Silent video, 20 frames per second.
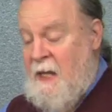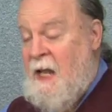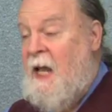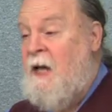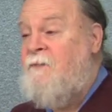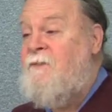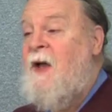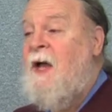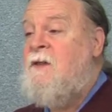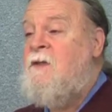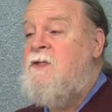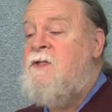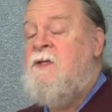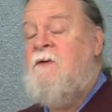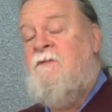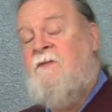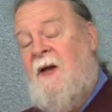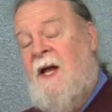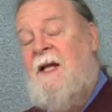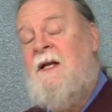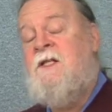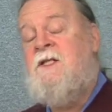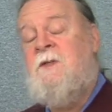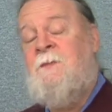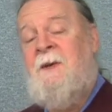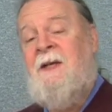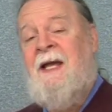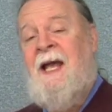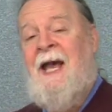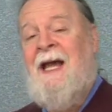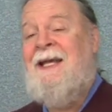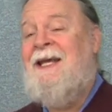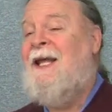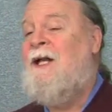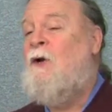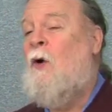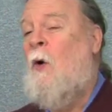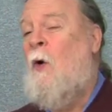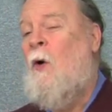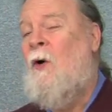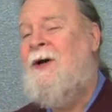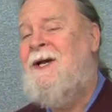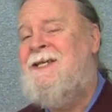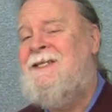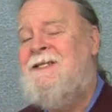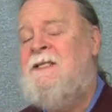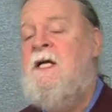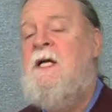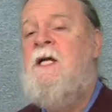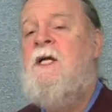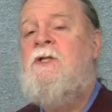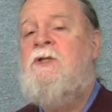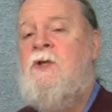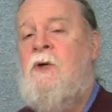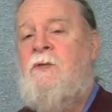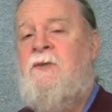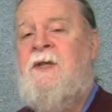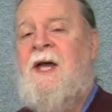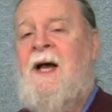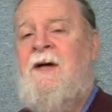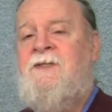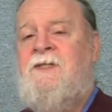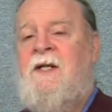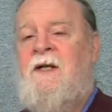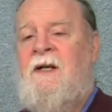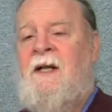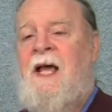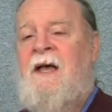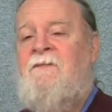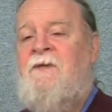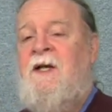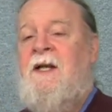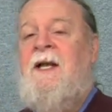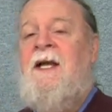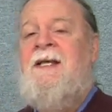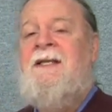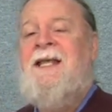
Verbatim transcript: In fact, the surveillance began in August 2011.